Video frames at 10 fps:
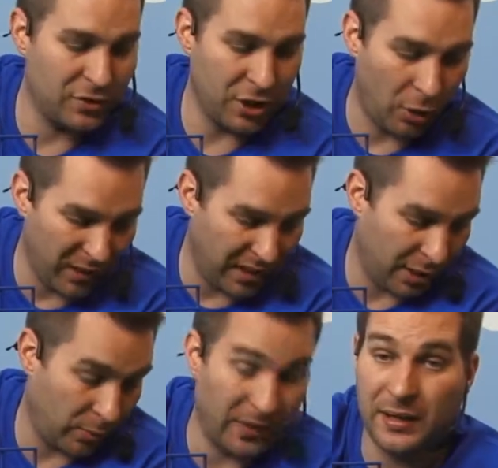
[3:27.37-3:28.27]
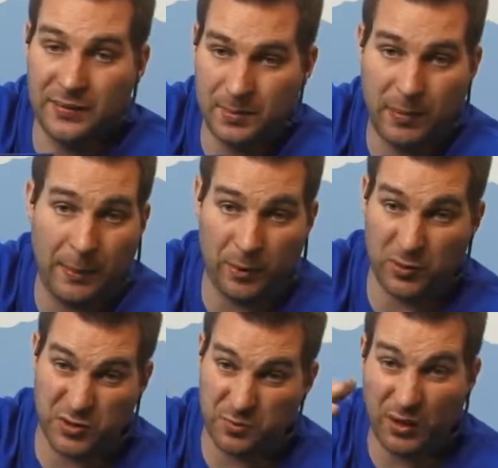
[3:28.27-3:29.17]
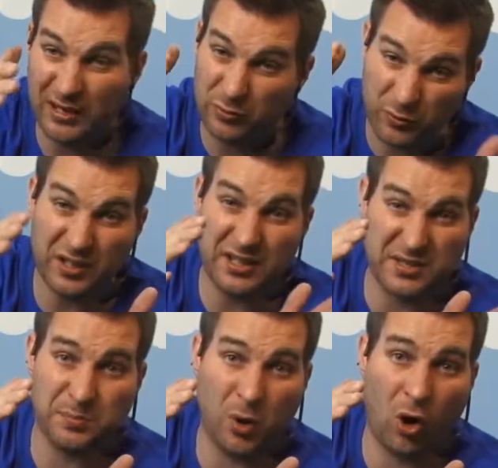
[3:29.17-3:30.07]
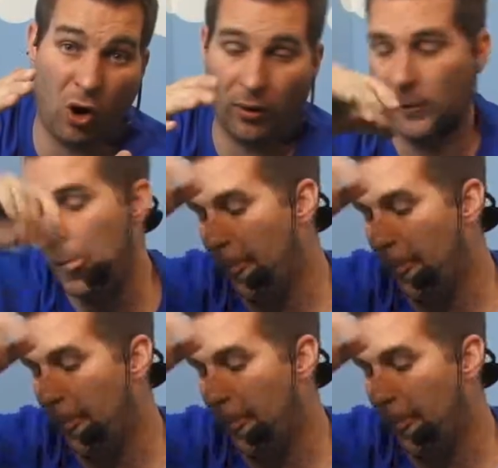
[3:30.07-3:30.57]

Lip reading: Joey here when he was a puppy, which is probably really small.